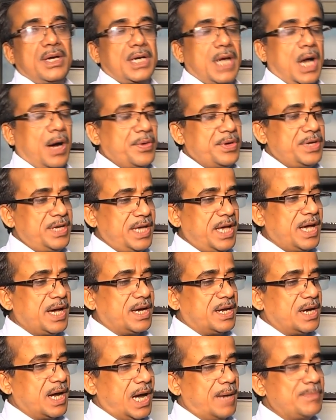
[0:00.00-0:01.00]
now,
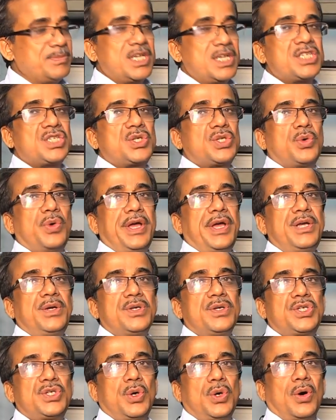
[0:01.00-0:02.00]
here I am just going
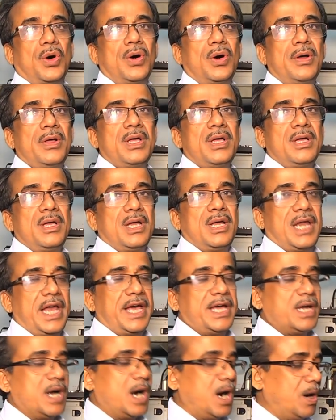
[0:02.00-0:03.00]
to show
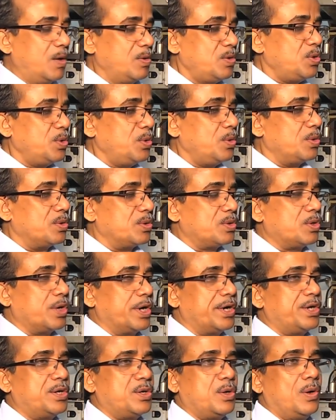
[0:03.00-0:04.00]
like how to
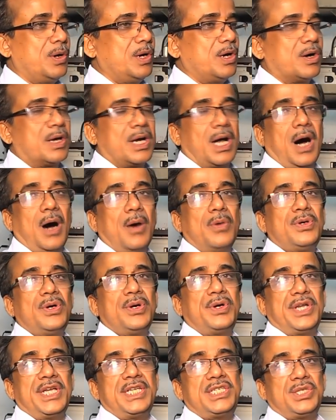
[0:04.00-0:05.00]
control or how to
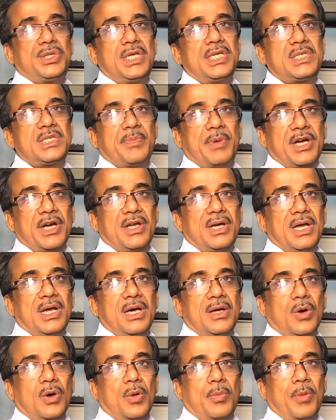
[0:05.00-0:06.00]
teach this
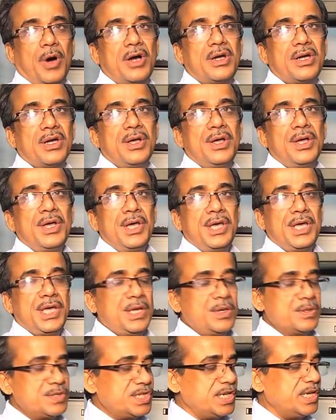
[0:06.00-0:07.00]
particular robot
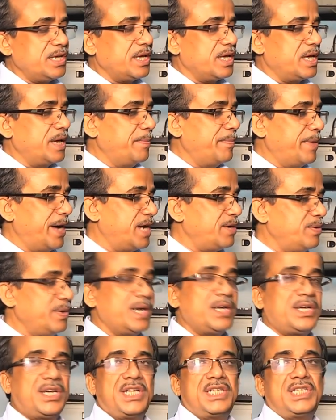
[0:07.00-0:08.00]
using a
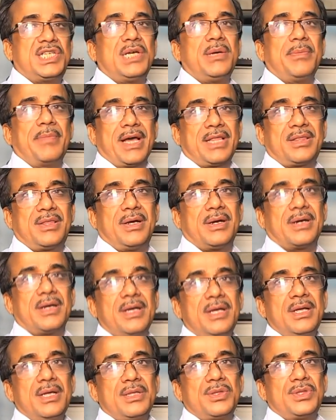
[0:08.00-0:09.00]
manual teaching method
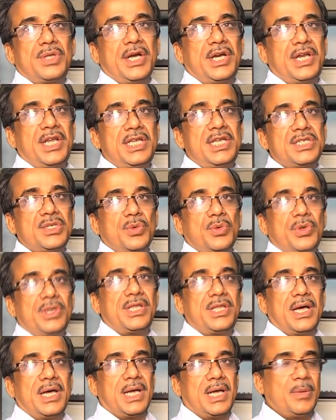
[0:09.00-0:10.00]
that is
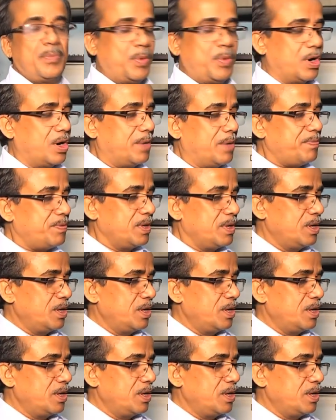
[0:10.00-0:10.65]
with the help of